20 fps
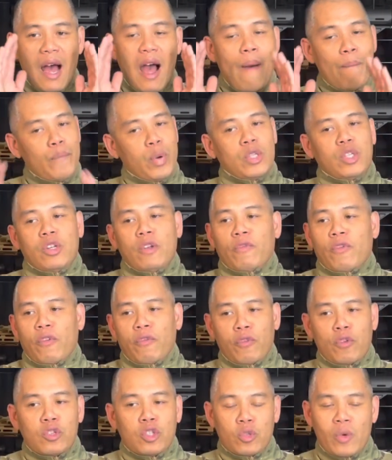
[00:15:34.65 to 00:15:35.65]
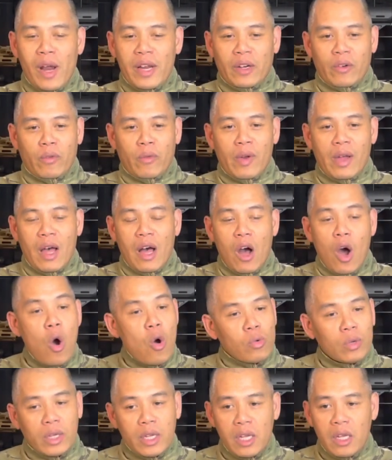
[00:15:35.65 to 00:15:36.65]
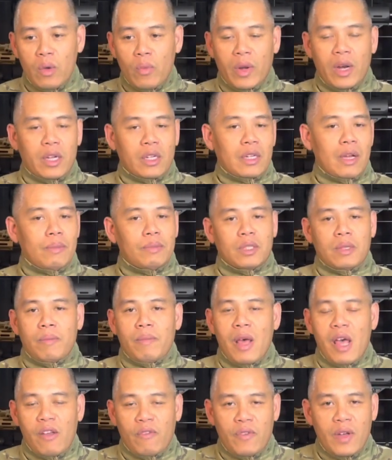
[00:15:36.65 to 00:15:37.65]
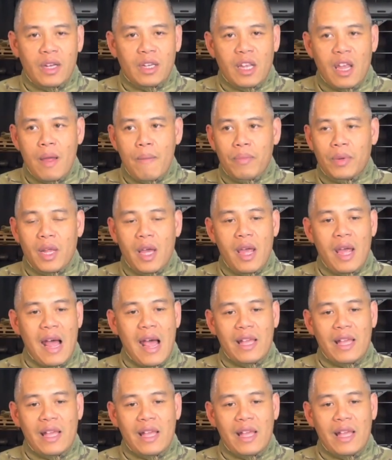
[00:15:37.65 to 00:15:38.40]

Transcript: I'm pushing for First Strike only when it comes to MagFed gameplay.